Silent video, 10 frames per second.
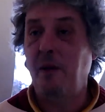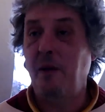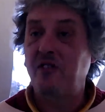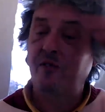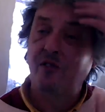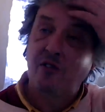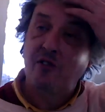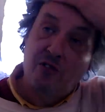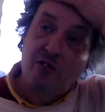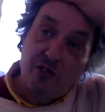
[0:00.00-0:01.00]
buy as
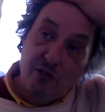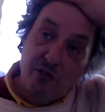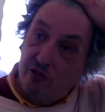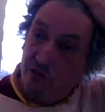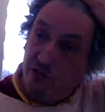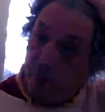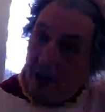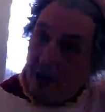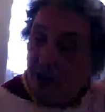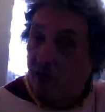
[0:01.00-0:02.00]
much beer
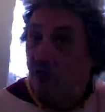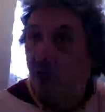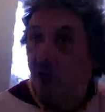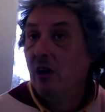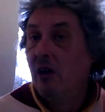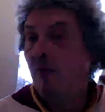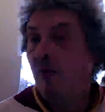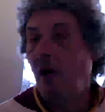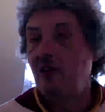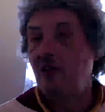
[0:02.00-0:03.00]
as I'd like to
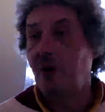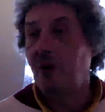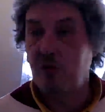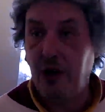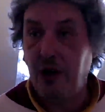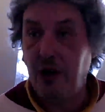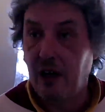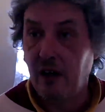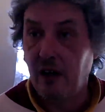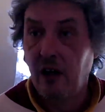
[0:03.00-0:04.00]
in
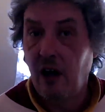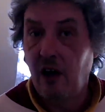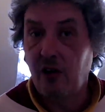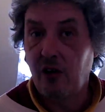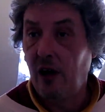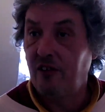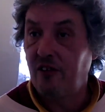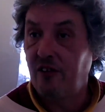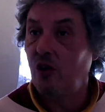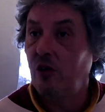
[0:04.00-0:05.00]
bottles. You know, the
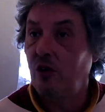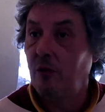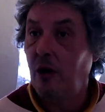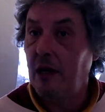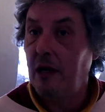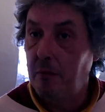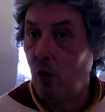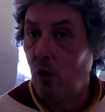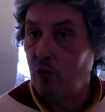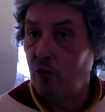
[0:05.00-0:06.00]
sort of beer I
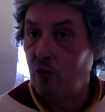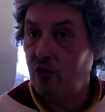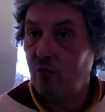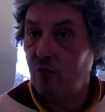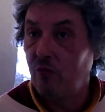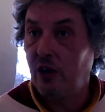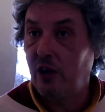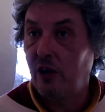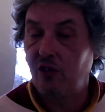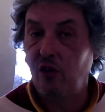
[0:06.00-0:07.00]
mean, it basically
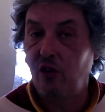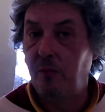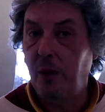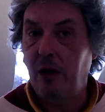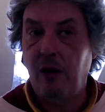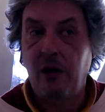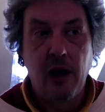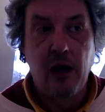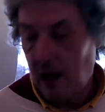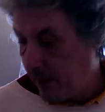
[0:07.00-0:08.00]
costs
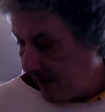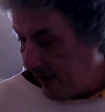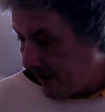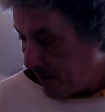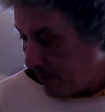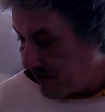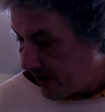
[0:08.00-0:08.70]
where I can get this for